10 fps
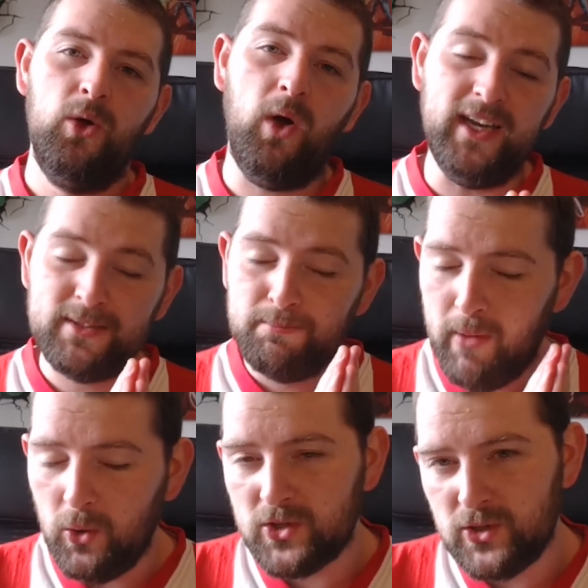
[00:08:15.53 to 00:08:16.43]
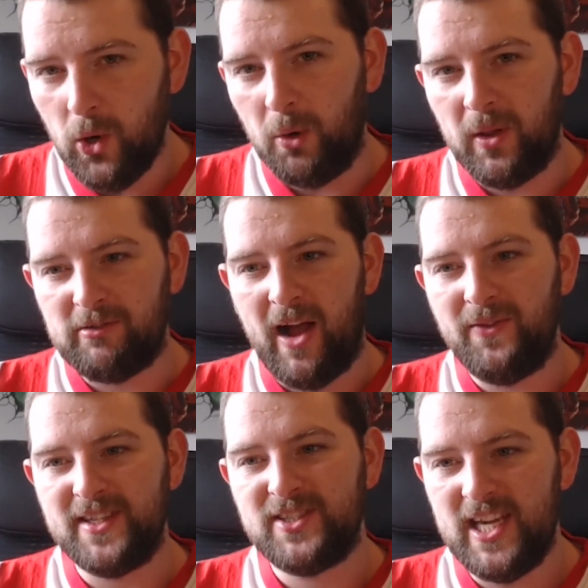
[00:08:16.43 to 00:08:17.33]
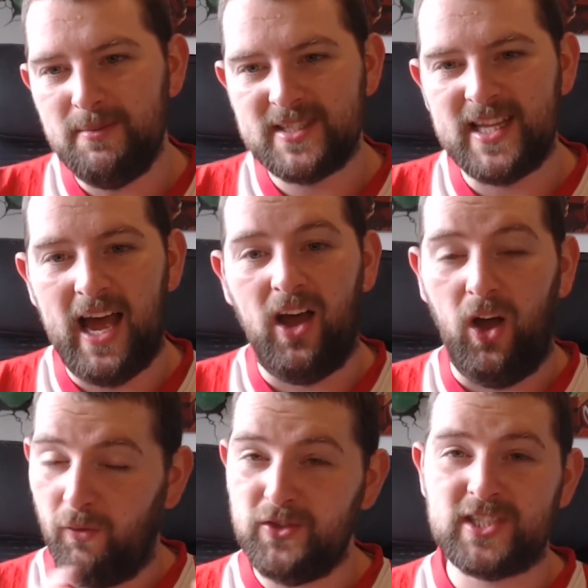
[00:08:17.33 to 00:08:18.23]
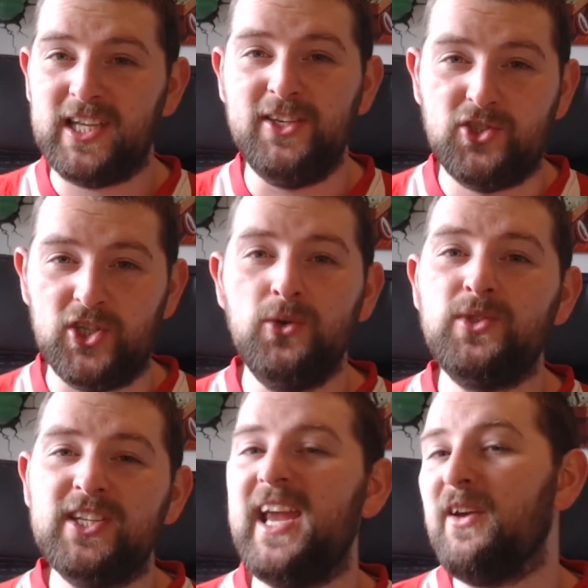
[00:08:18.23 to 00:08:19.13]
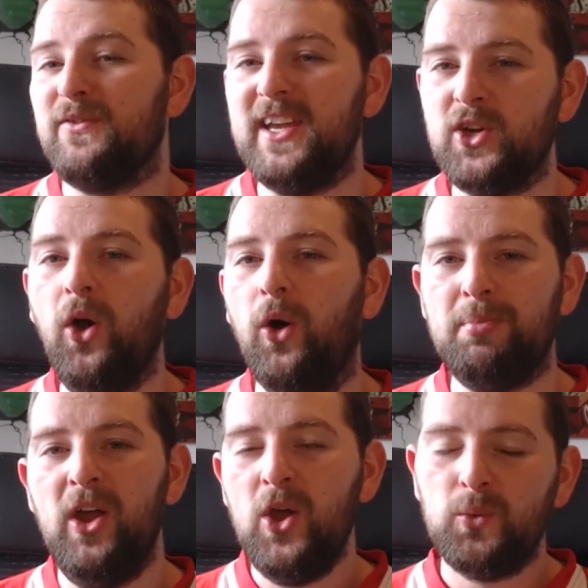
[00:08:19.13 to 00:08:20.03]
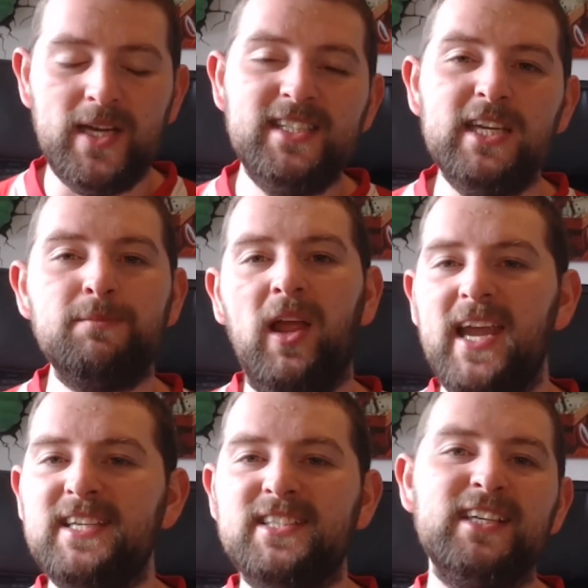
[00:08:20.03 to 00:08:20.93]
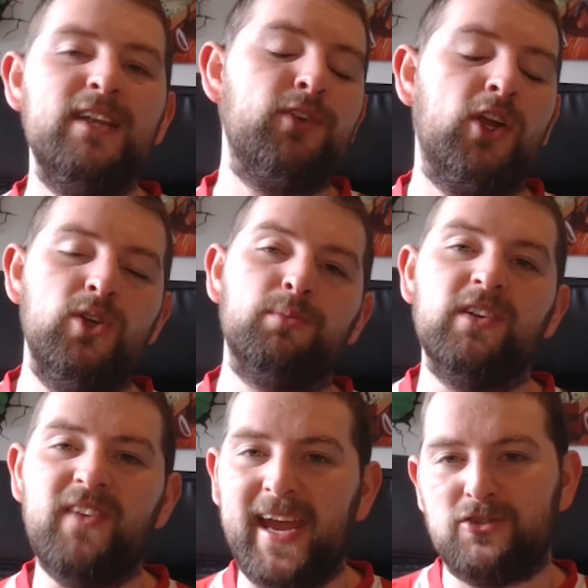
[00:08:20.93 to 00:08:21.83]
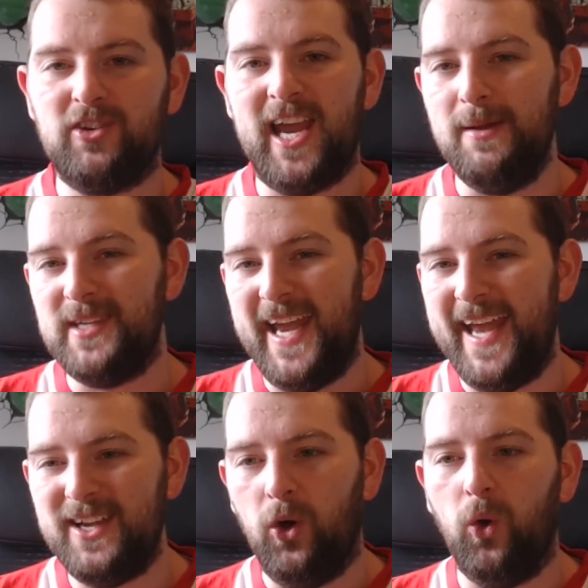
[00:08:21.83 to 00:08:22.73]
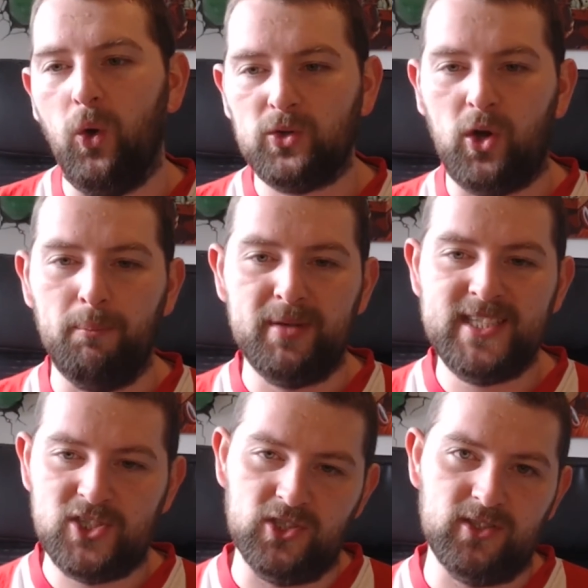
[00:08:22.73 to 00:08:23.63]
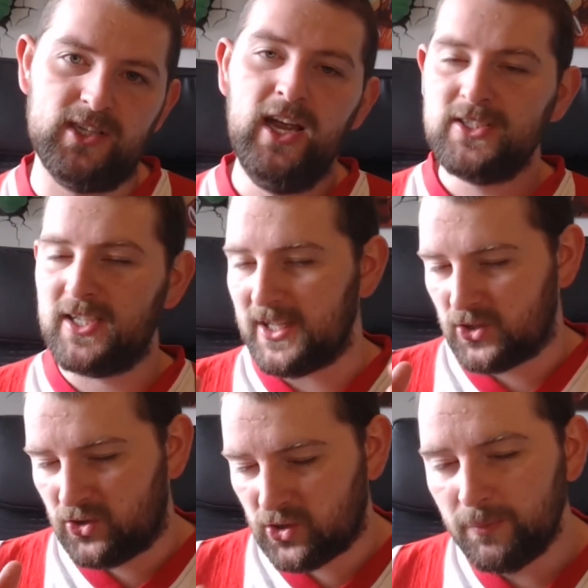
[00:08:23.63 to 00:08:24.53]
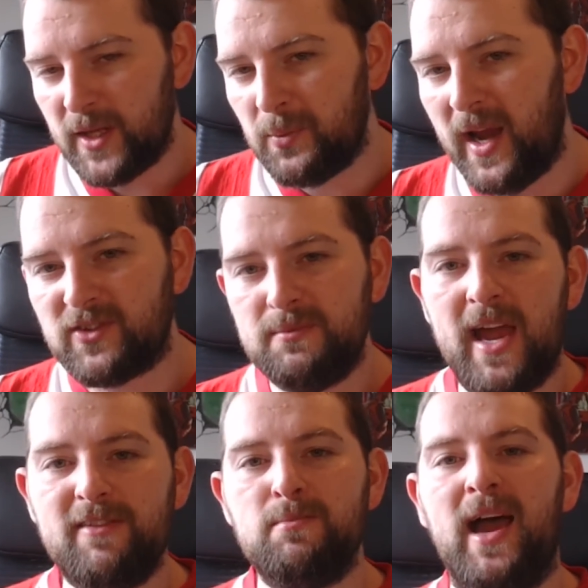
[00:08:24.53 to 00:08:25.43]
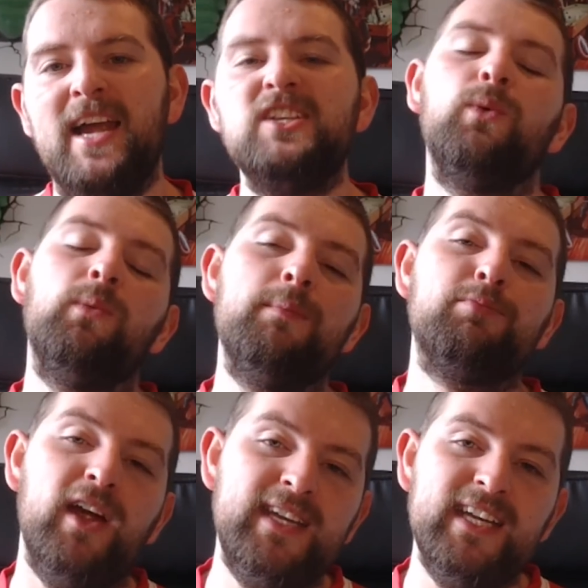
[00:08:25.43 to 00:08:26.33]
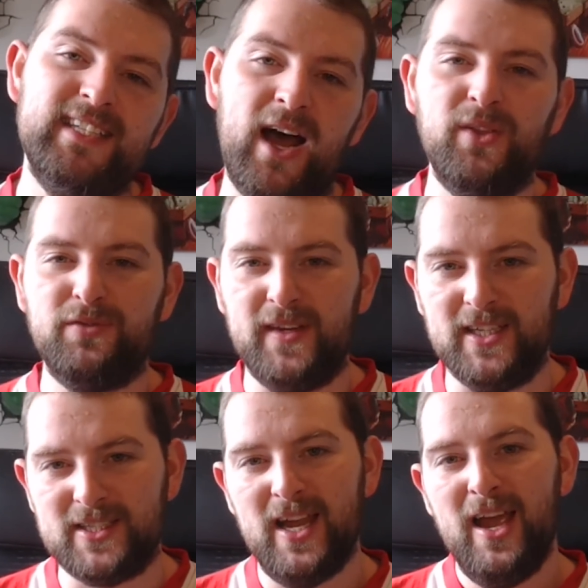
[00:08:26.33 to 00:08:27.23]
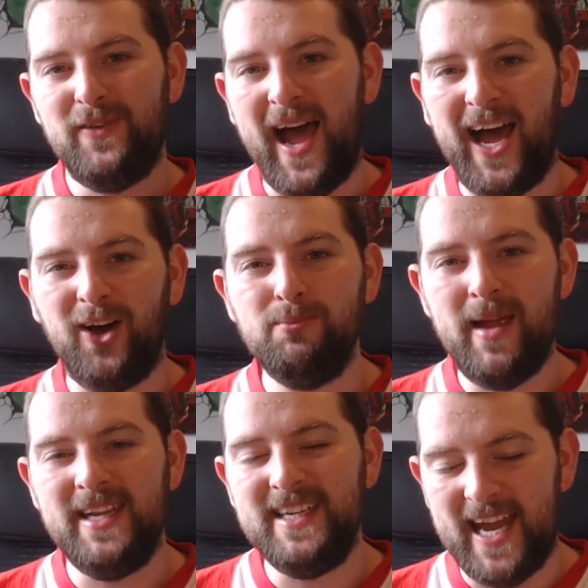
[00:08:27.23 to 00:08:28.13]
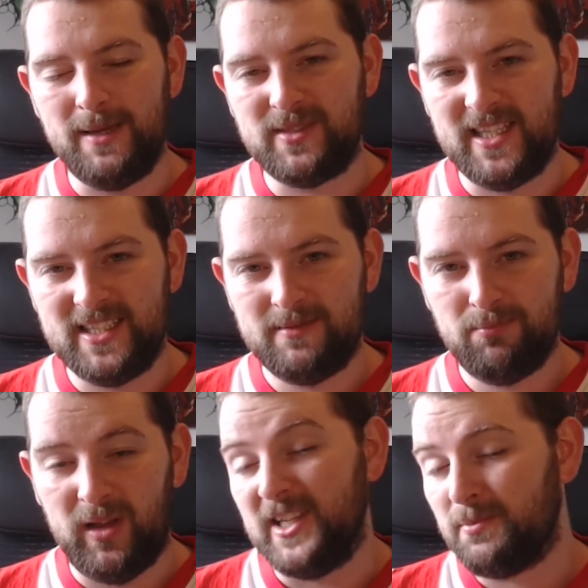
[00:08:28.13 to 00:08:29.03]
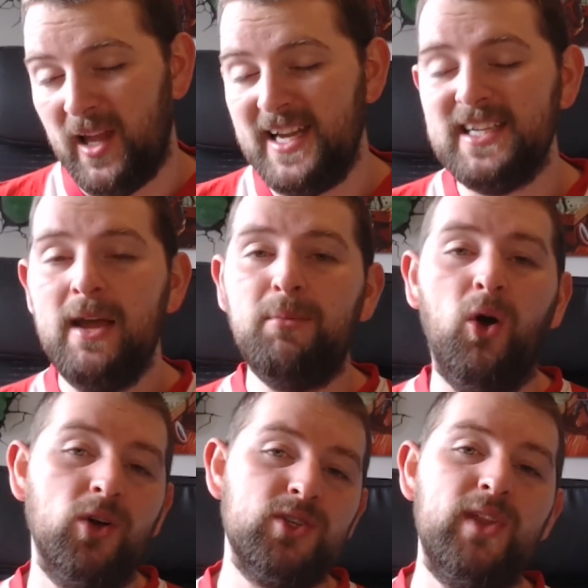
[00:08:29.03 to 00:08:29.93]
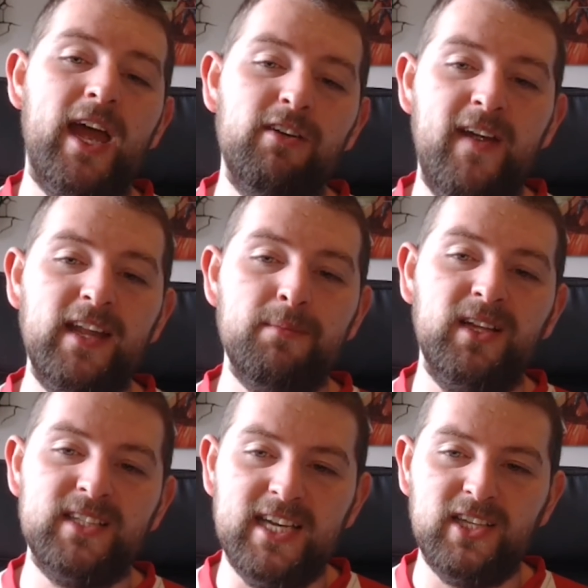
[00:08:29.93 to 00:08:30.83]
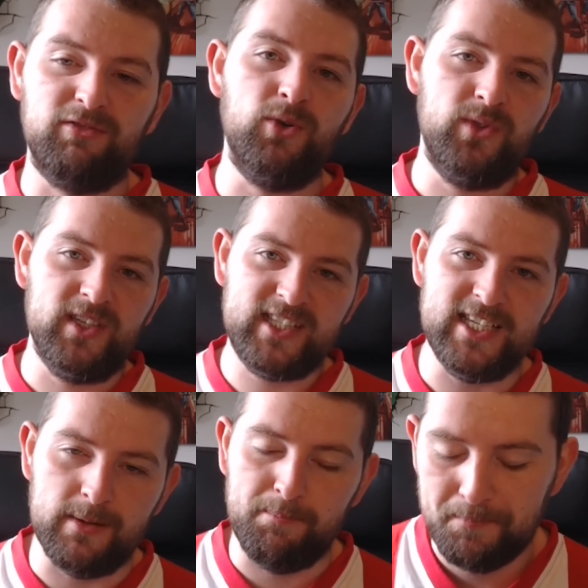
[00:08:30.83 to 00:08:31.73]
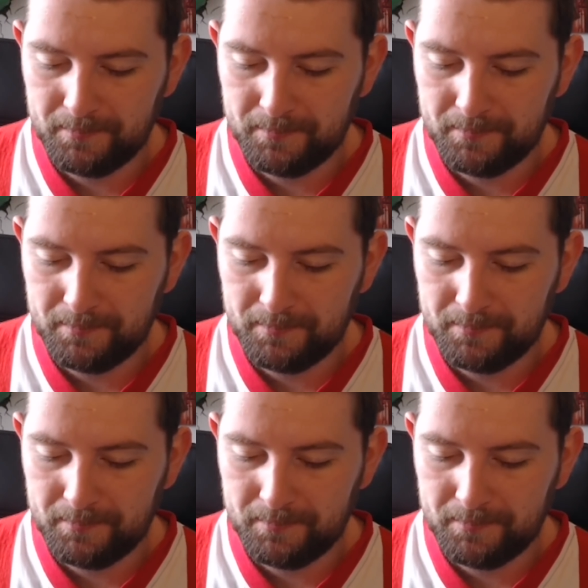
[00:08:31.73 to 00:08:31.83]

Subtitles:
what is most notable around this team is that, obviously, due to the FA Cup, we did play a significant number of extra games in all competitions. So that's something we have to bear in mind when we're breaking down the figures for how many games these players played, but also their availability through the season.